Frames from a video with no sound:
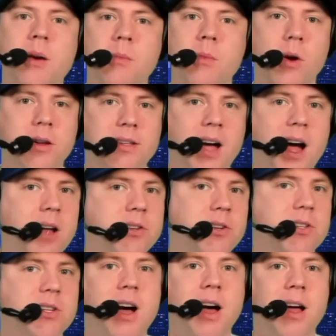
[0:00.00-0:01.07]
more
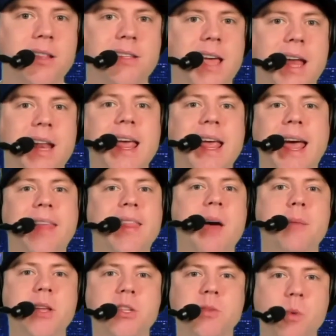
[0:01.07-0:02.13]
Dodgers content, and
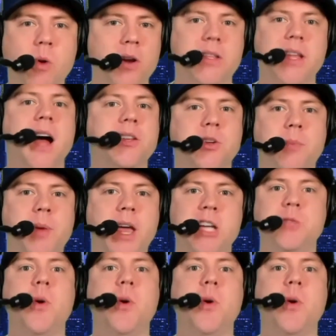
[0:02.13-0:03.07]
that means more Dodger baseball.